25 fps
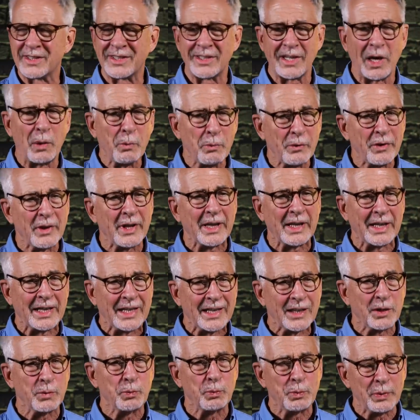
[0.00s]
something
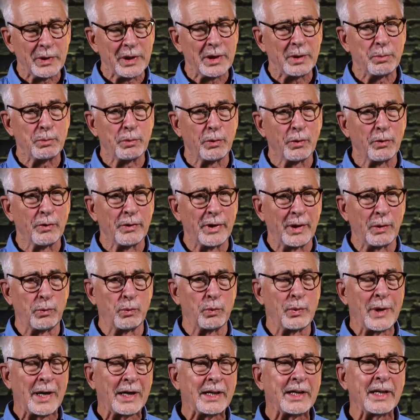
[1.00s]
in people that
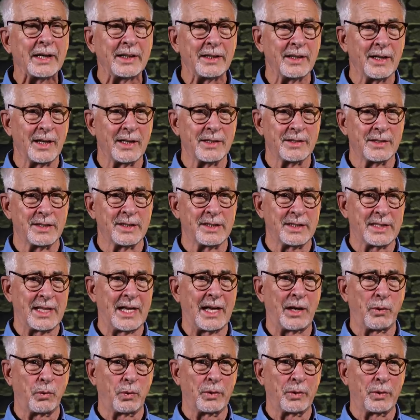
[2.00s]
recognizes that